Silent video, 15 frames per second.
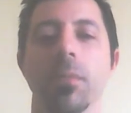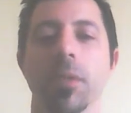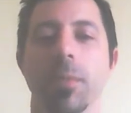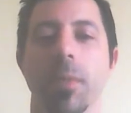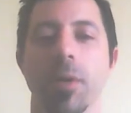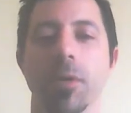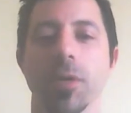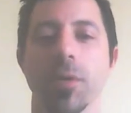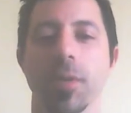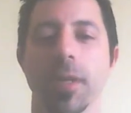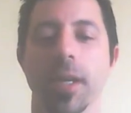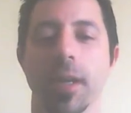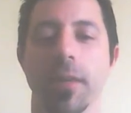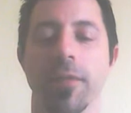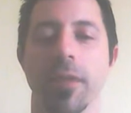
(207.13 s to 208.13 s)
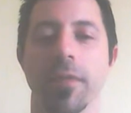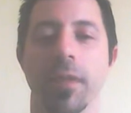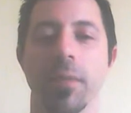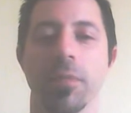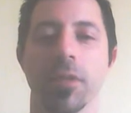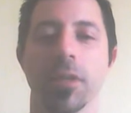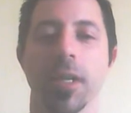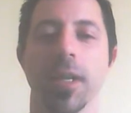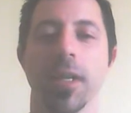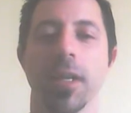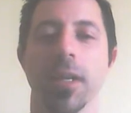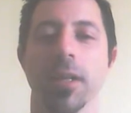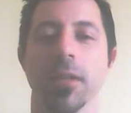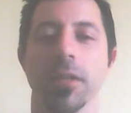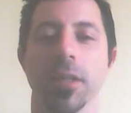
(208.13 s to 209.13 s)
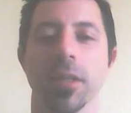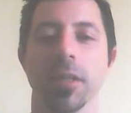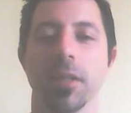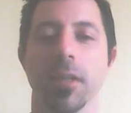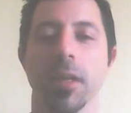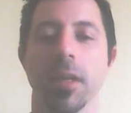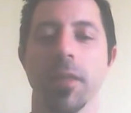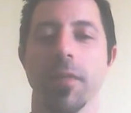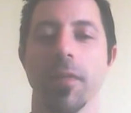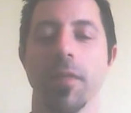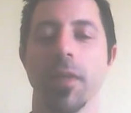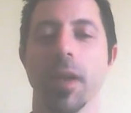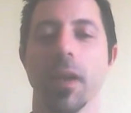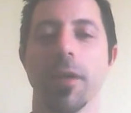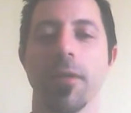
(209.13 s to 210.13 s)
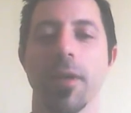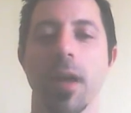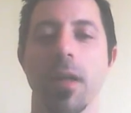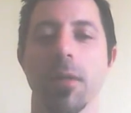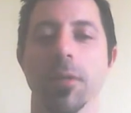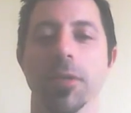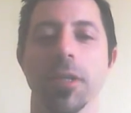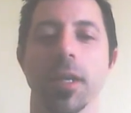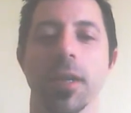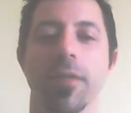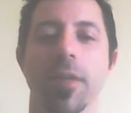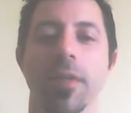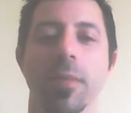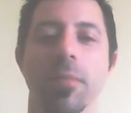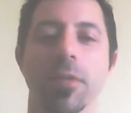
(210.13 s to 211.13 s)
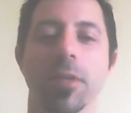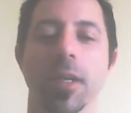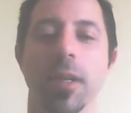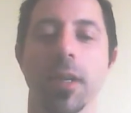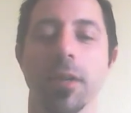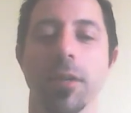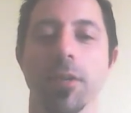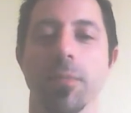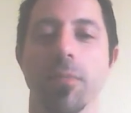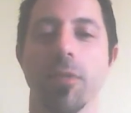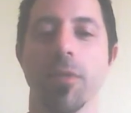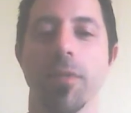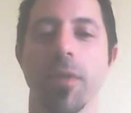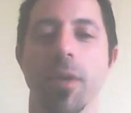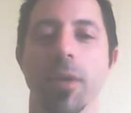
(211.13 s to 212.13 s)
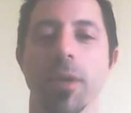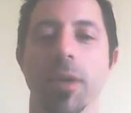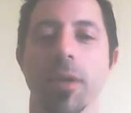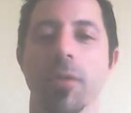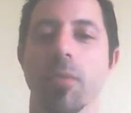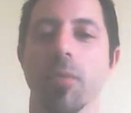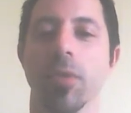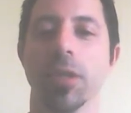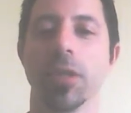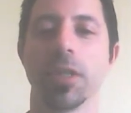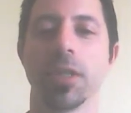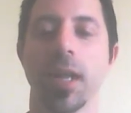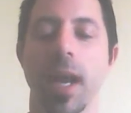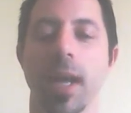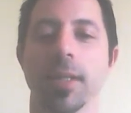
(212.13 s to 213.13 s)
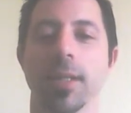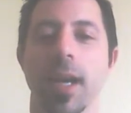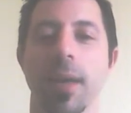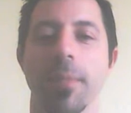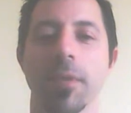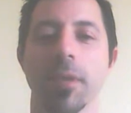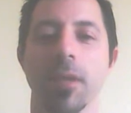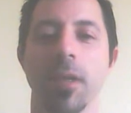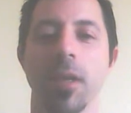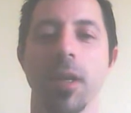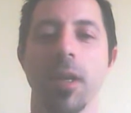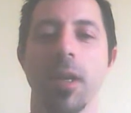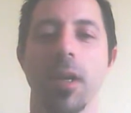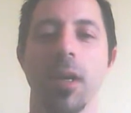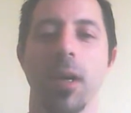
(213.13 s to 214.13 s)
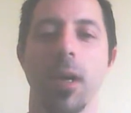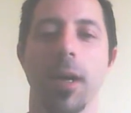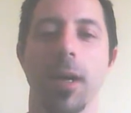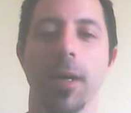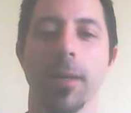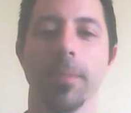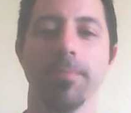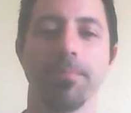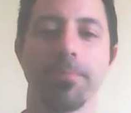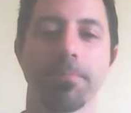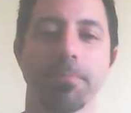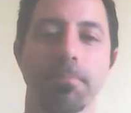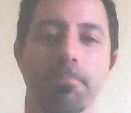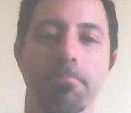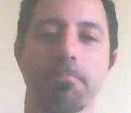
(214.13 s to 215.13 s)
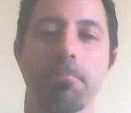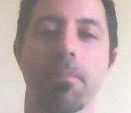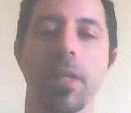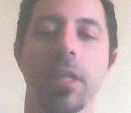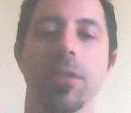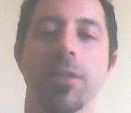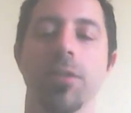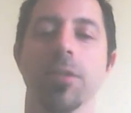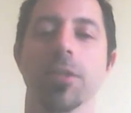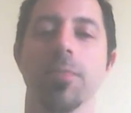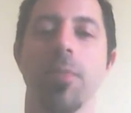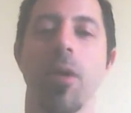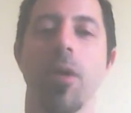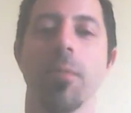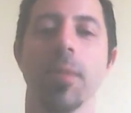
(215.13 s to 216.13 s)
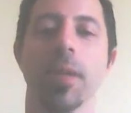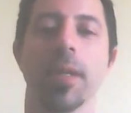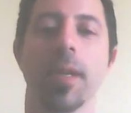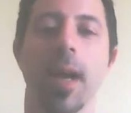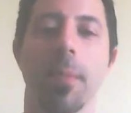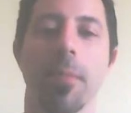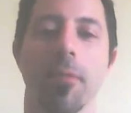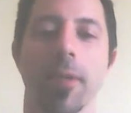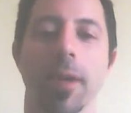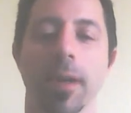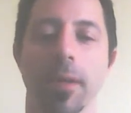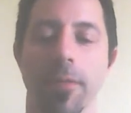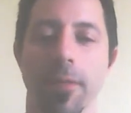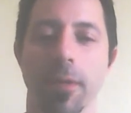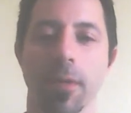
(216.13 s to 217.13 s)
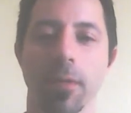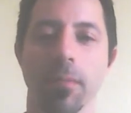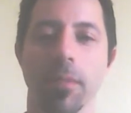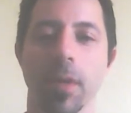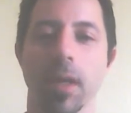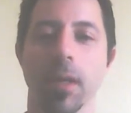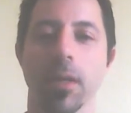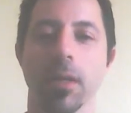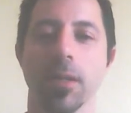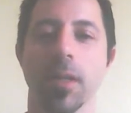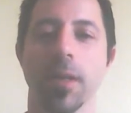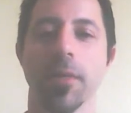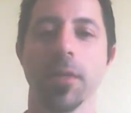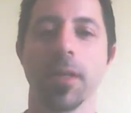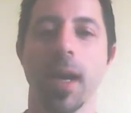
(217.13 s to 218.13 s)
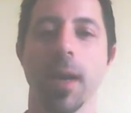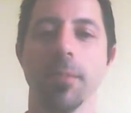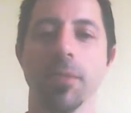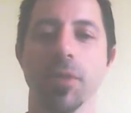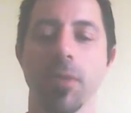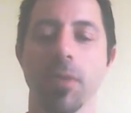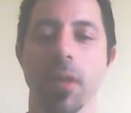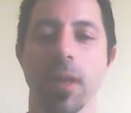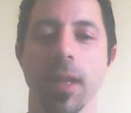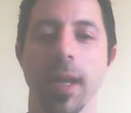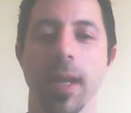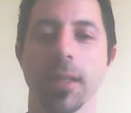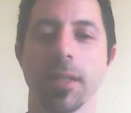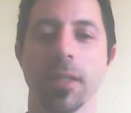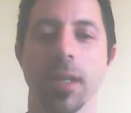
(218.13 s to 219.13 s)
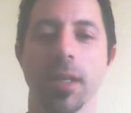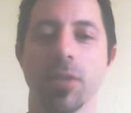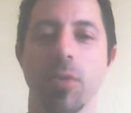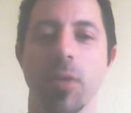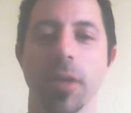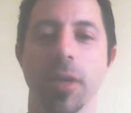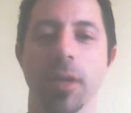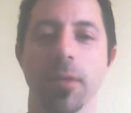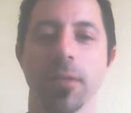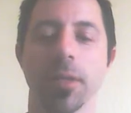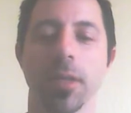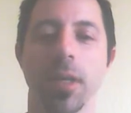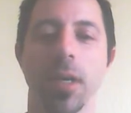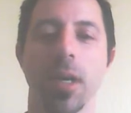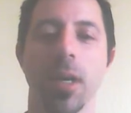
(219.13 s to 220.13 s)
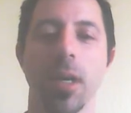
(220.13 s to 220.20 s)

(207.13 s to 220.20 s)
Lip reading: Suppose you were to take a 50% hit, and just if you had $100, take a 50% hit in your portfolio, which has happened to the small and mid cap arena for several times during the last 20 years.